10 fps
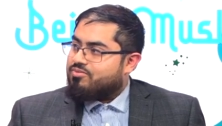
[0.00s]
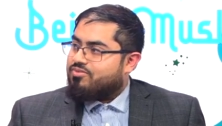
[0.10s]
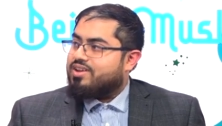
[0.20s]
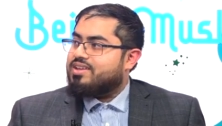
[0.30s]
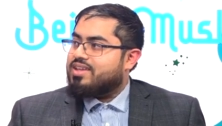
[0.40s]

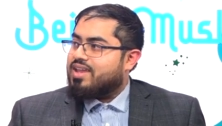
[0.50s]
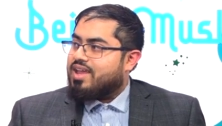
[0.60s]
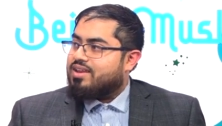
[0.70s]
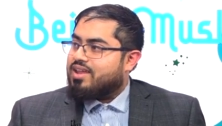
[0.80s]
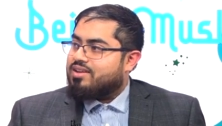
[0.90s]
funding
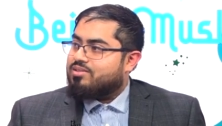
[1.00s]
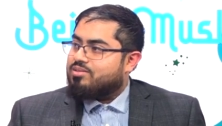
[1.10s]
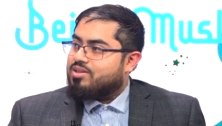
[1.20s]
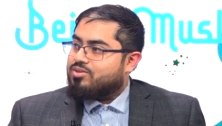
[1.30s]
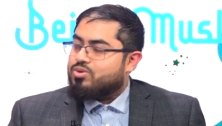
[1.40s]

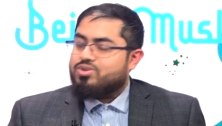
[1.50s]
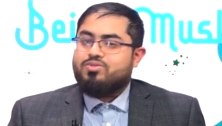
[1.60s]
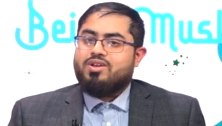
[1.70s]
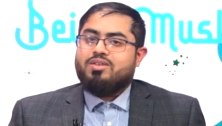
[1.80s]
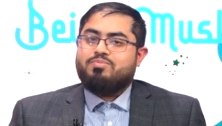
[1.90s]
and talking to
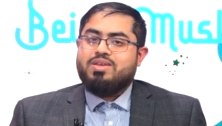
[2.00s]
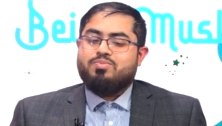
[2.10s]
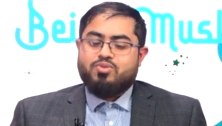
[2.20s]
the right people